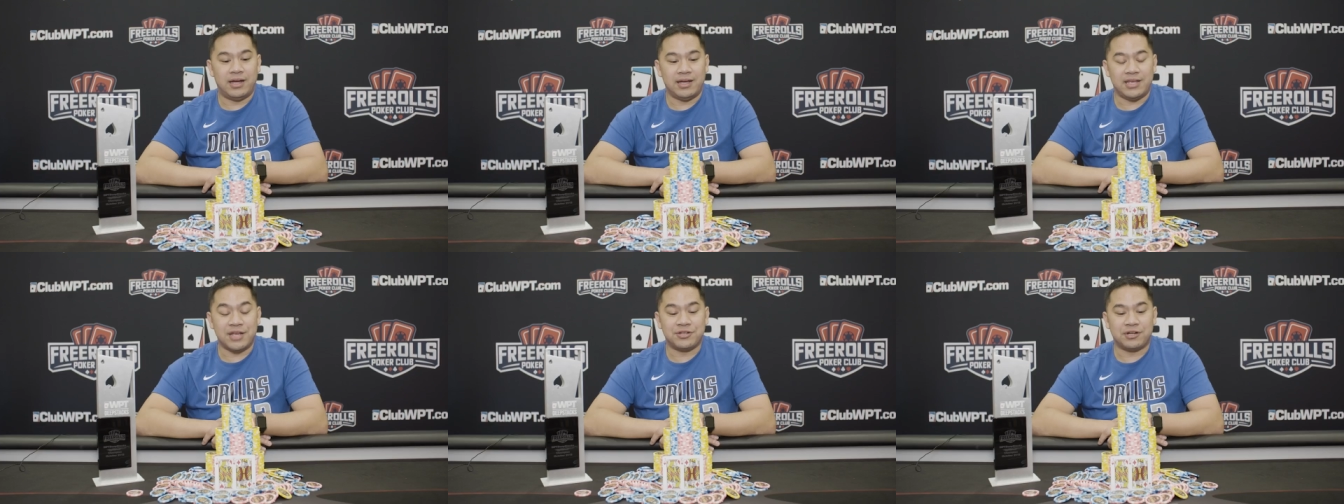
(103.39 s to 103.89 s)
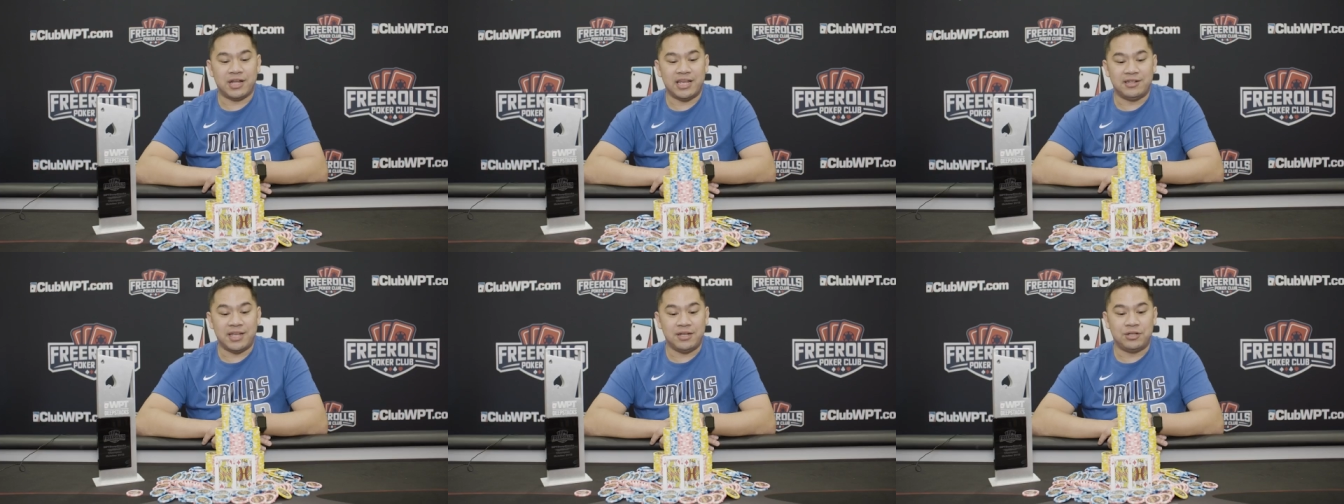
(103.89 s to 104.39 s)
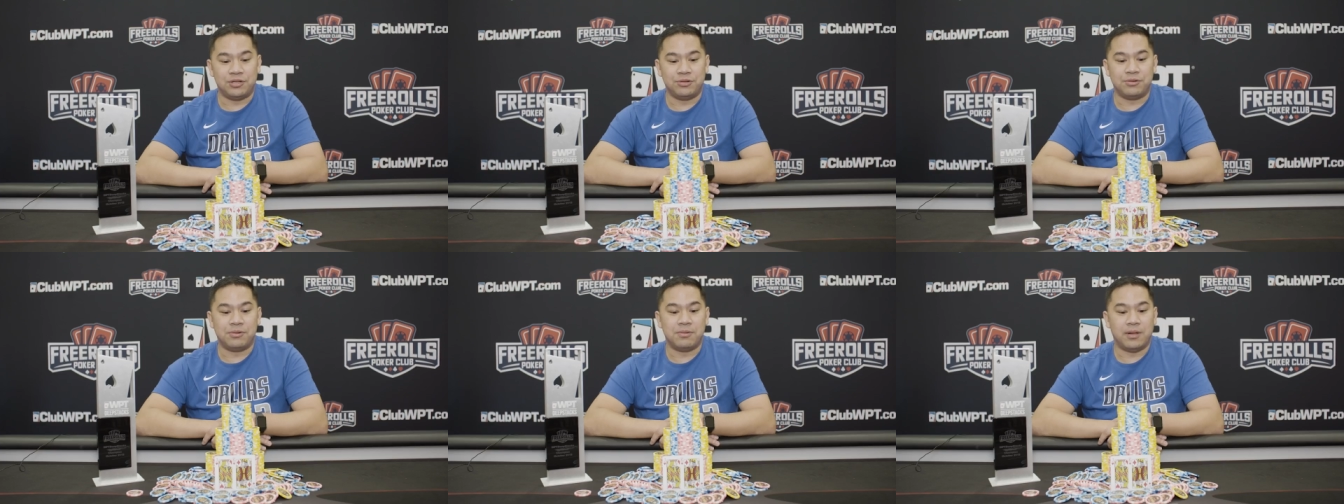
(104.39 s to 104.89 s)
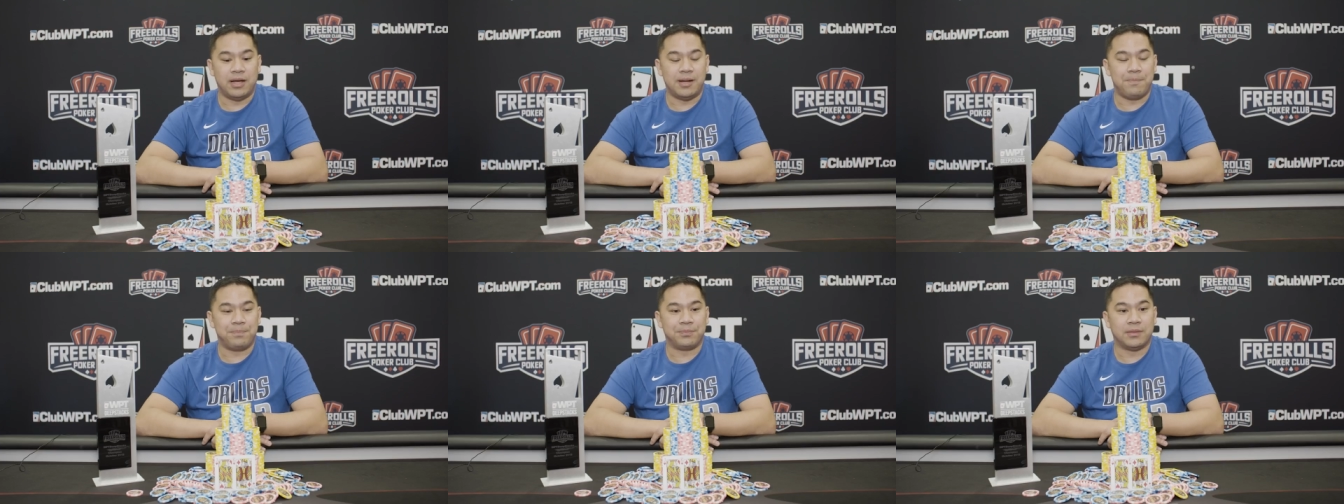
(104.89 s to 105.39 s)
Uh, yesterday, day two,
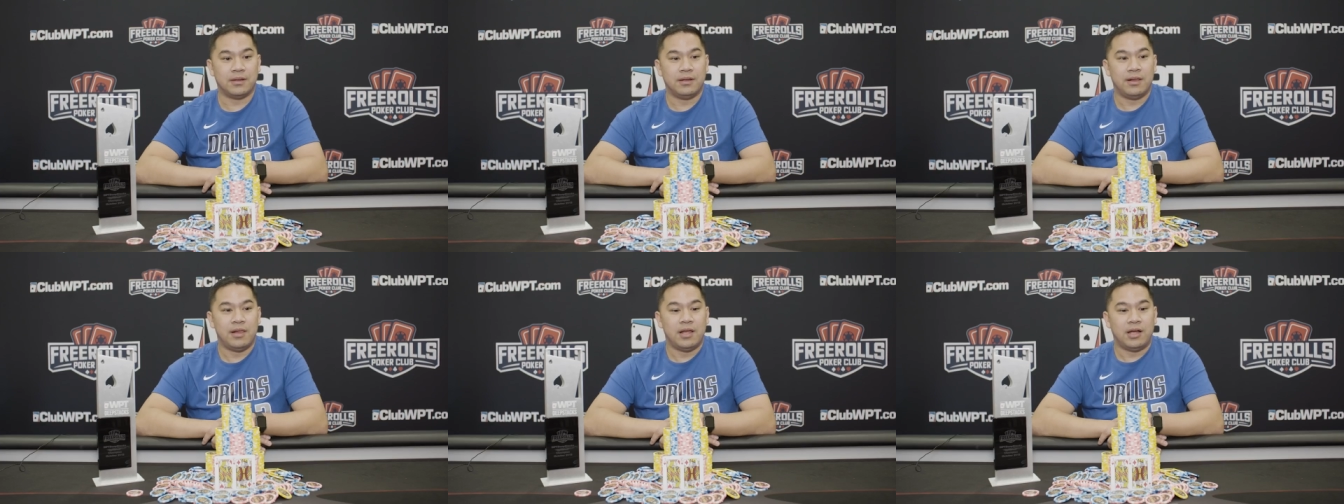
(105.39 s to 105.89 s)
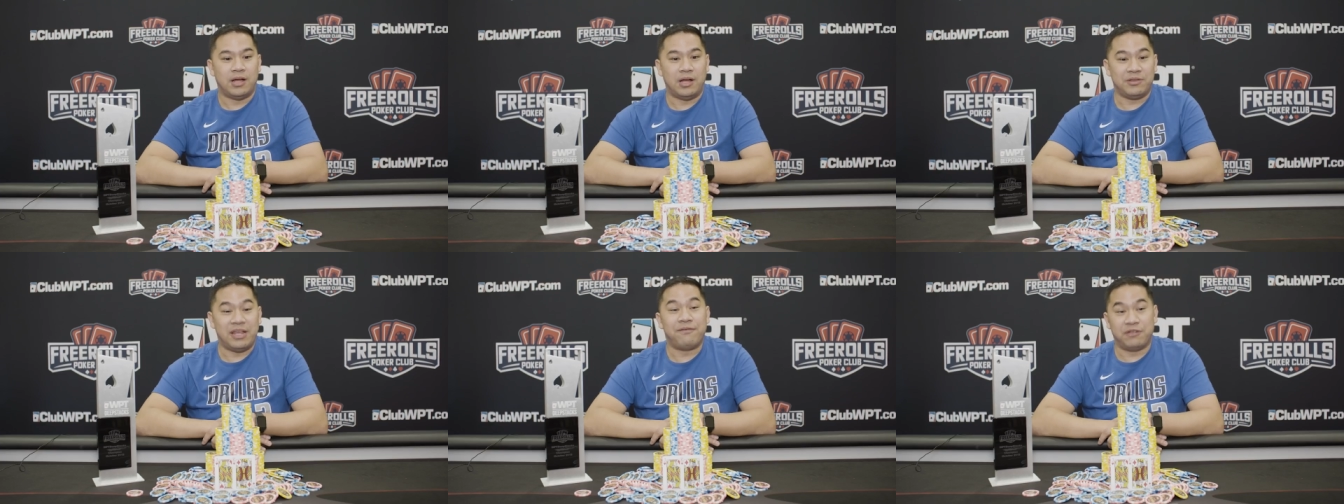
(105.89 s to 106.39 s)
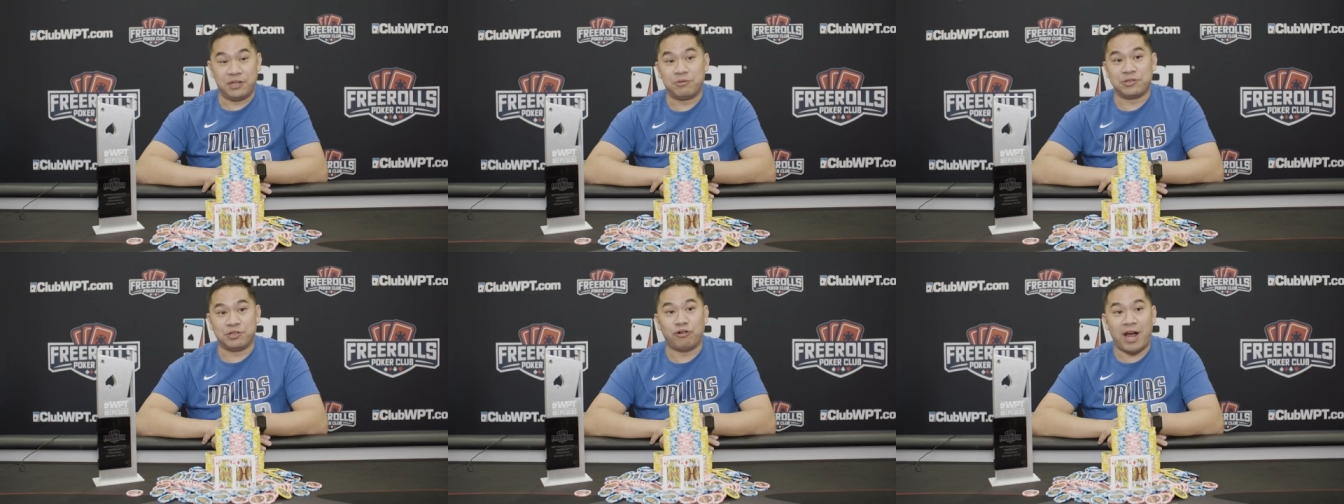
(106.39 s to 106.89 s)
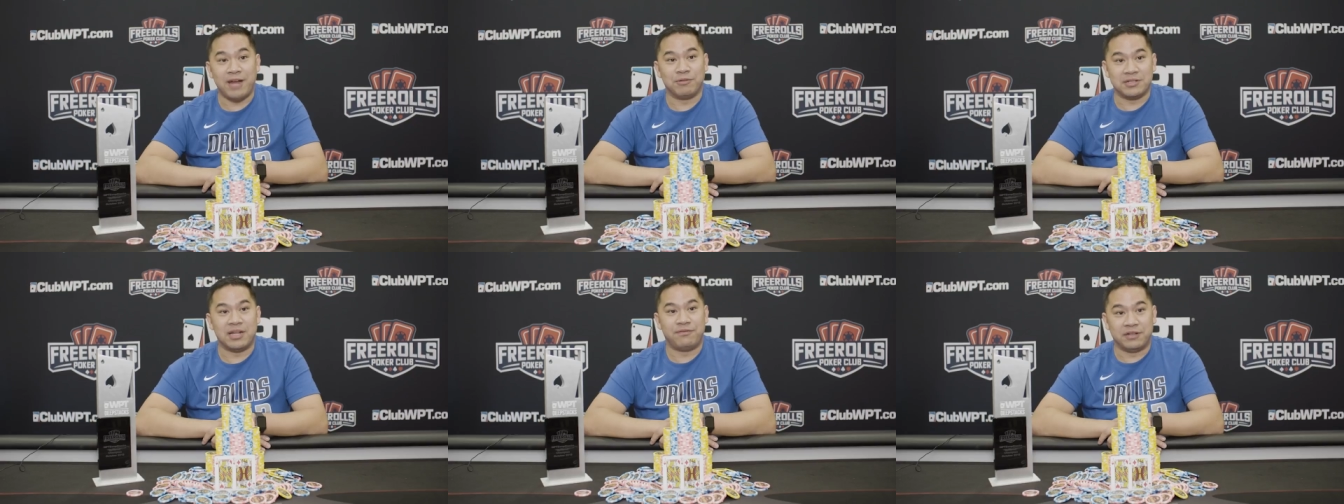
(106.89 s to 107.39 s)
um, uh, definitely was grind
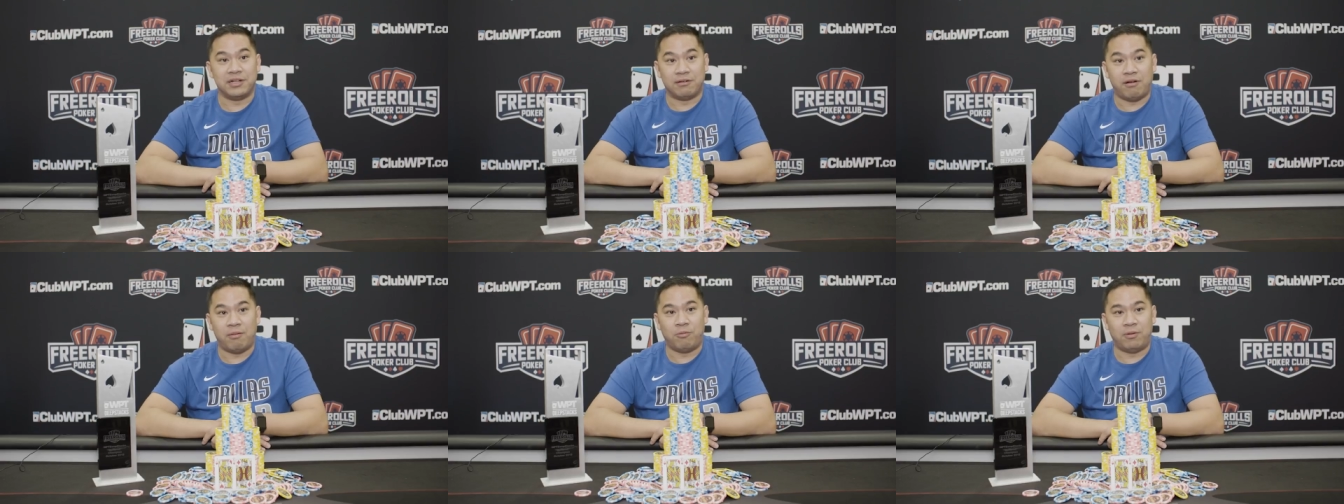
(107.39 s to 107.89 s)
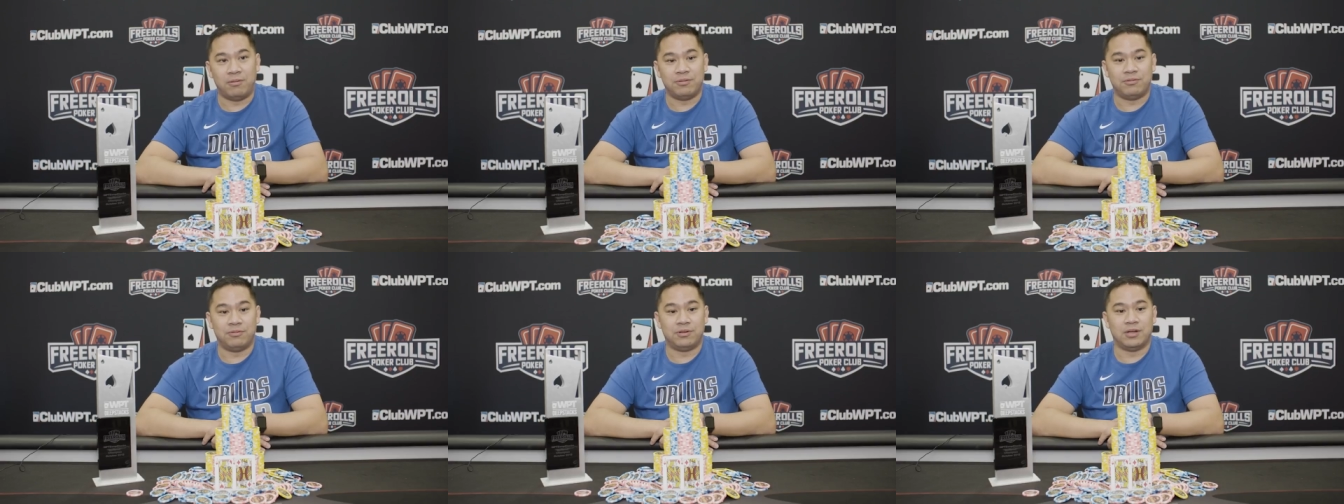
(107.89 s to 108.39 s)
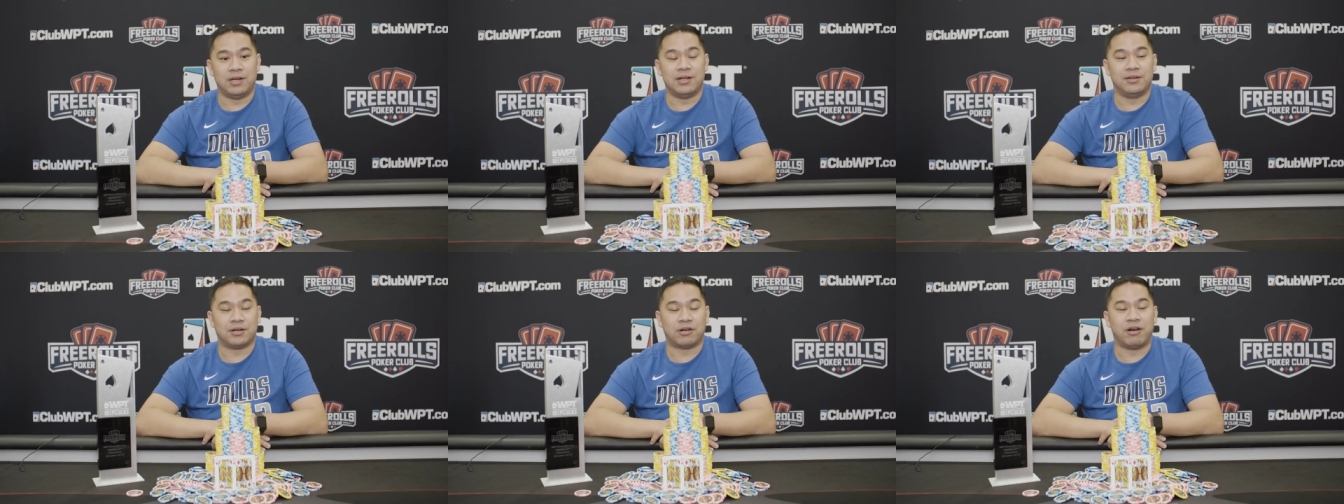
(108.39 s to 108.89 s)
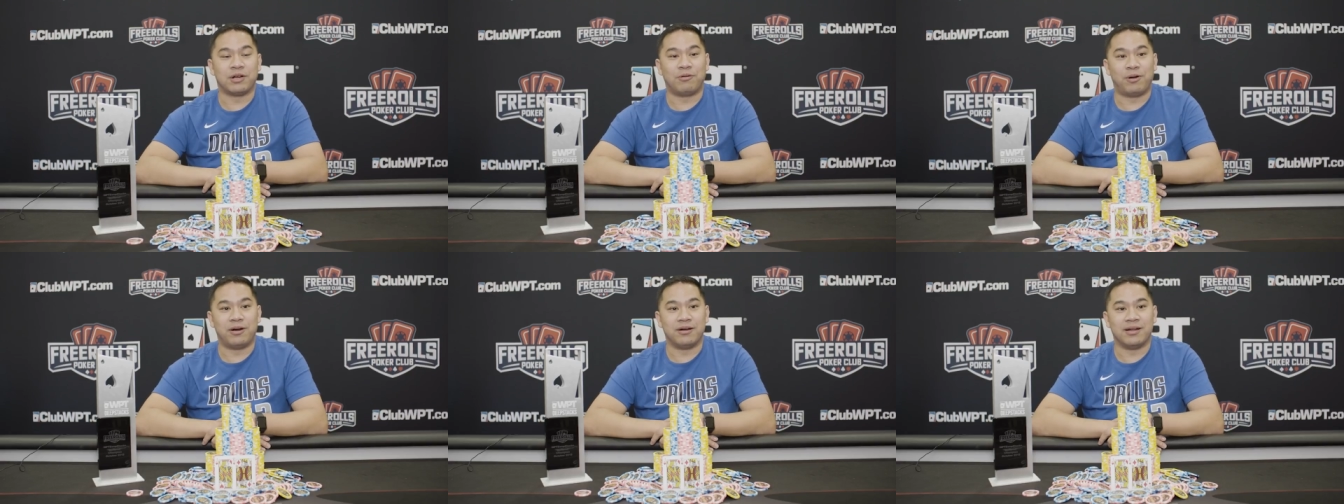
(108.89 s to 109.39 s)
was definitely the, the, the, correct
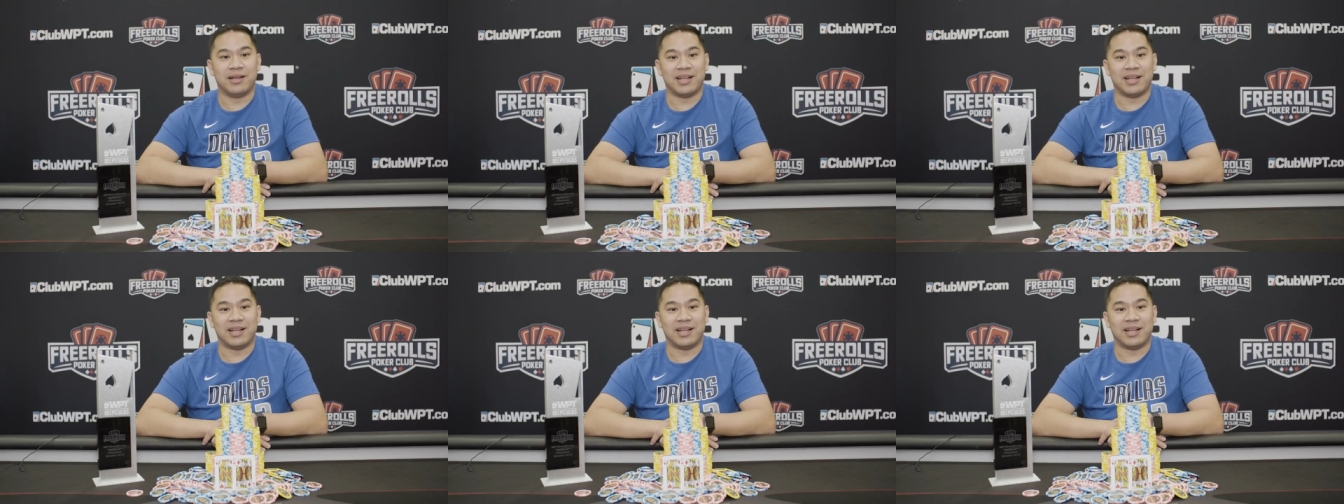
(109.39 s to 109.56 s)
word.